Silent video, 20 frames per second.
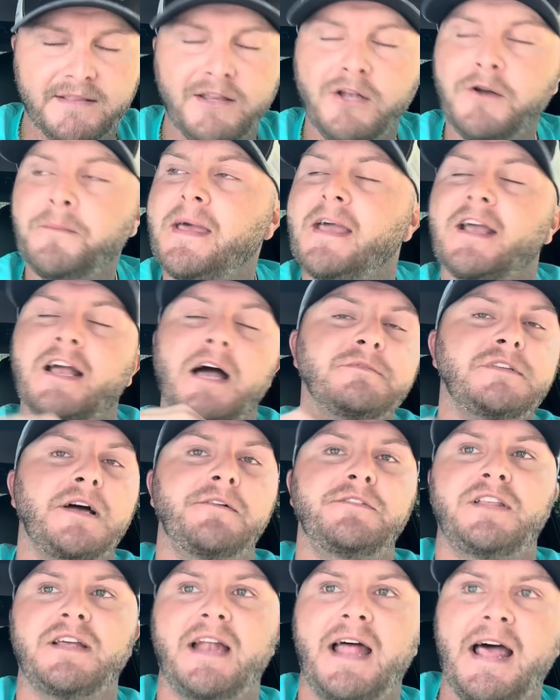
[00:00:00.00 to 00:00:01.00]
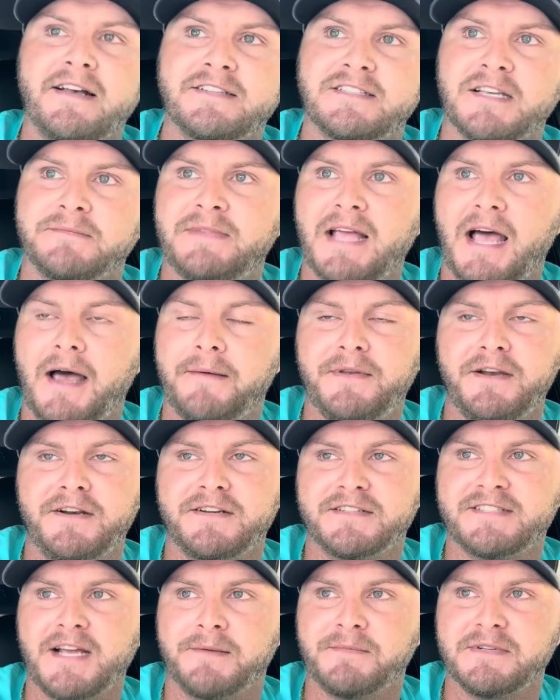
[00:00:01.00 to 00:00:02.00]
Little man comes over to the house sometime
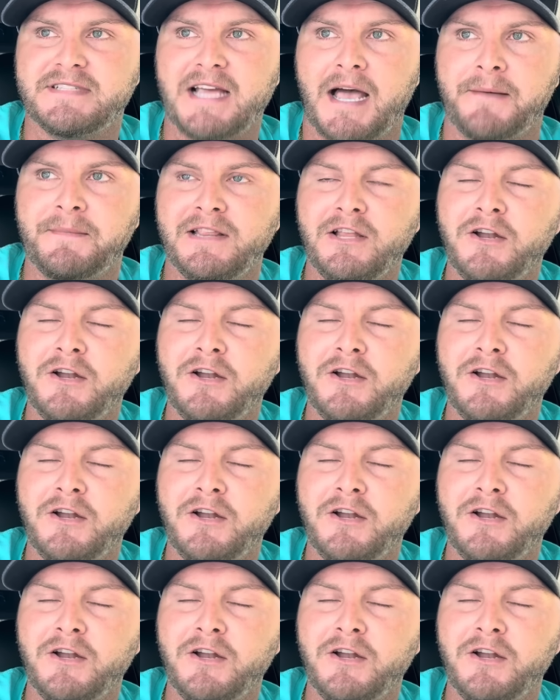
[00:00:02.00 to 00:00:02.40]
during summertime,